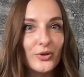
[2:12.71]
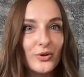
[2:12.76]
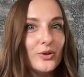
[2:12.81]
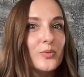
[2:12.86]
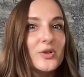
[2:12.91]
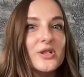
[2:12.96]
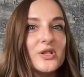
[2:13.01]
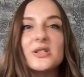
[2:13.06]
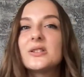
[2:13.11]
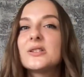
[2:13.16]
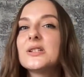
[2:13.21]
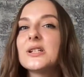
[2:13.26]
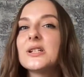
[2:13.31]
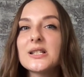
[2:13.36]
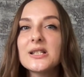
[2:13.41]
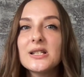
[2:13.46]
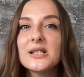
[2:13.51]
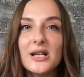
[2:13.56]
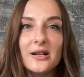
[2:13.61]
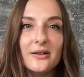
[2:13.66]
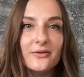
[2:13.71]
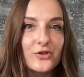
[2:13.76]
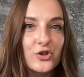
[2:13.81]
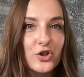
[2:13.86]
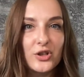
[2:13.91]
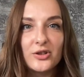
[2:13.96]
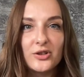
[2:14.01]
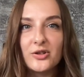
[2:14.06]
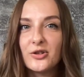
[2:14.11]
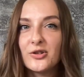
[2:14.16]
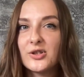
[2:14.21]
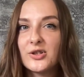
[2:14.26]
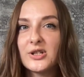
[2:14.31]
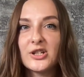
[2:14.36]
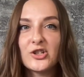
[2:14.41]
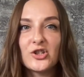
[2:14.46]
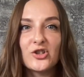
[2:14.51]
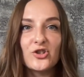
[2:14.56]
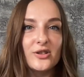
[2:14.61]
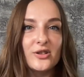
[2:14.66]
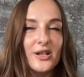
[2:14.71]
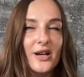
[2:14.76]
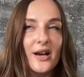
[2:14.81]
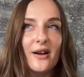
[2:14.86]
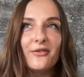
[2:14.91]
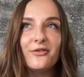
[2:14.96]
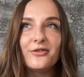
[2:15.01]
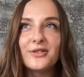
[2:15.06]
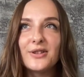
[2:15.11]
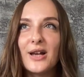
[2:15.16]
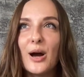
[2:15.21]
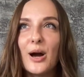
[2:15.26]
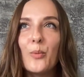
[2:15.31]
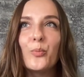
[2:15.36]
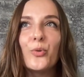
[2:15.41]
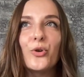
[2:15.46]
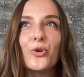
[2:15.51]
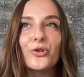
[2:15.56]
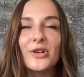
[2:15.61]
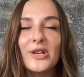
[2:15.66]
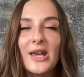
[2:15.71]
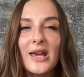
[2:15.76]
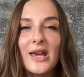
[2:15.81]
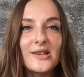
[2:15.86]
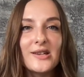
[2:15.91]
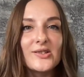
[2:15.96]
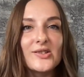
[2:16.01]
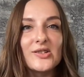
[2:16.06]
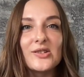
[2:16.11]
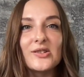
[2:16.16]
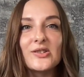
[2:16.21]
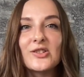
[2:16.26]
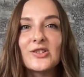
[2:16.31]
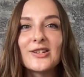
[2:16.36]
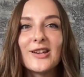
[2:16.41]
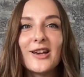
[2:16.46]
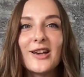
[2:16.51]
It means it doesn't have genders, doesn't have number, cases,